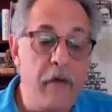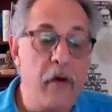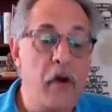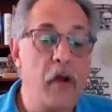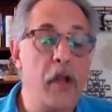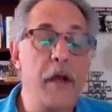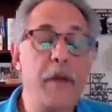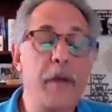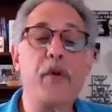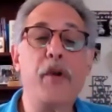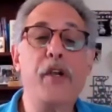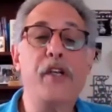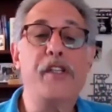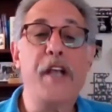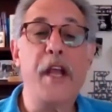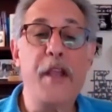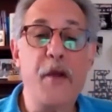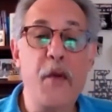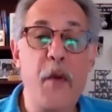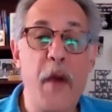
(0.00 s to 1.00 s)
really
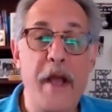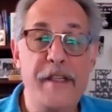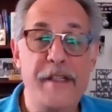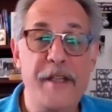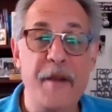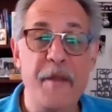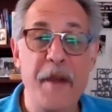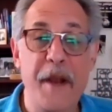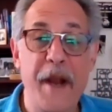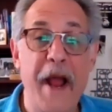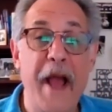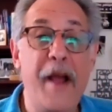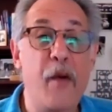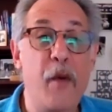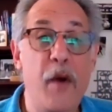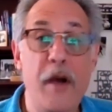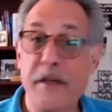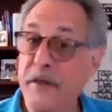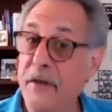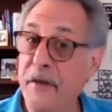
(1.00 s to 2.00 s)
appreciate you asking me that
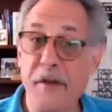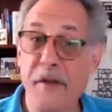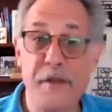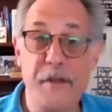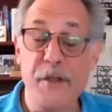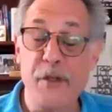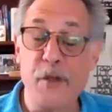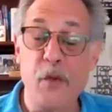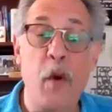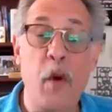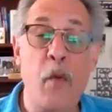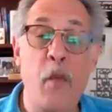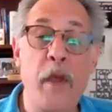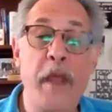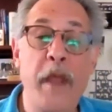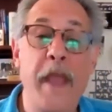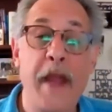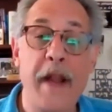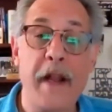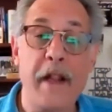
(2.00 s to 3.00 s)
question because it's one
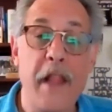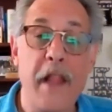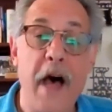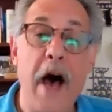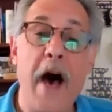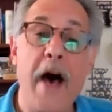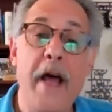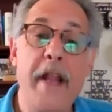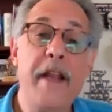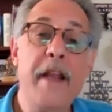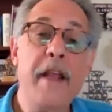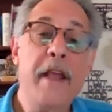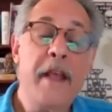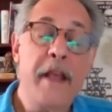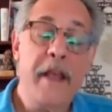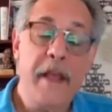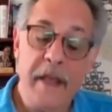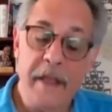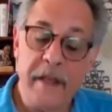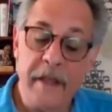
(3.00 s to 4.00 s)
we get a lot.
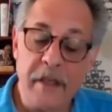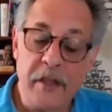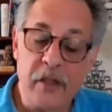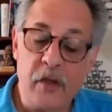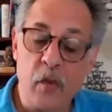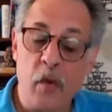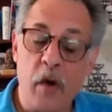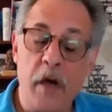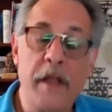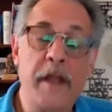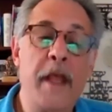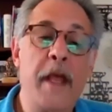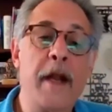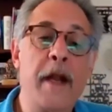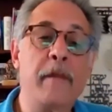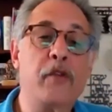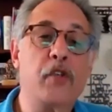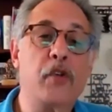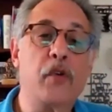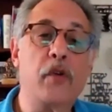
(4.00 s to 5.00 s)
And it's one
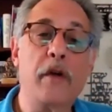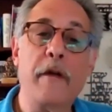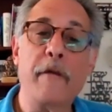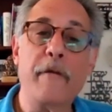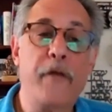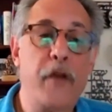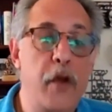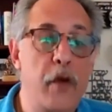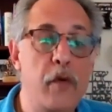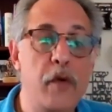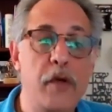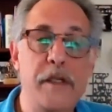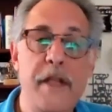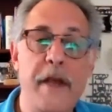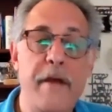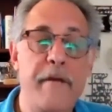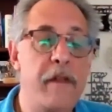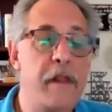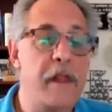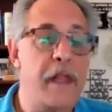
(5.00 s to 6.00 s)
that I'm sure the viewers
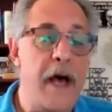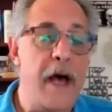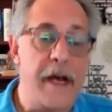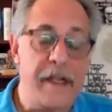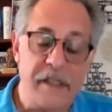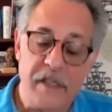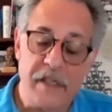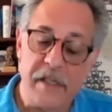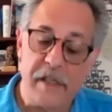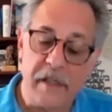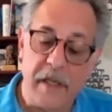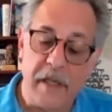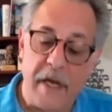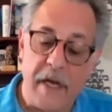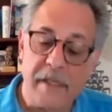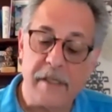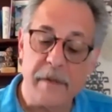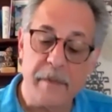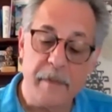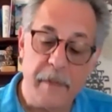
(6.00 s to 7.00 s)
have lots and
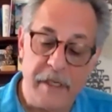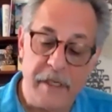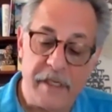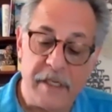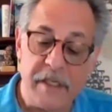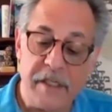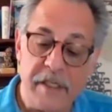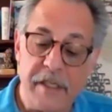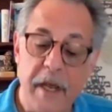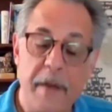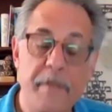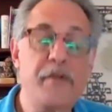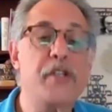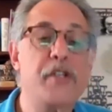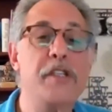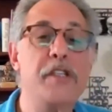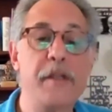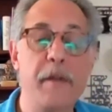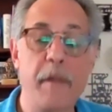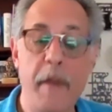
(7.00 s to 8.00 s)
lots of
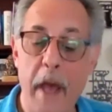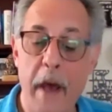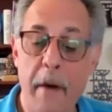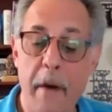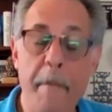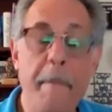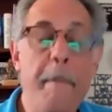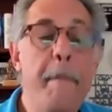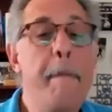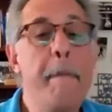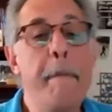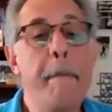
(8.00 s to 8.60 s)
misconceptions about.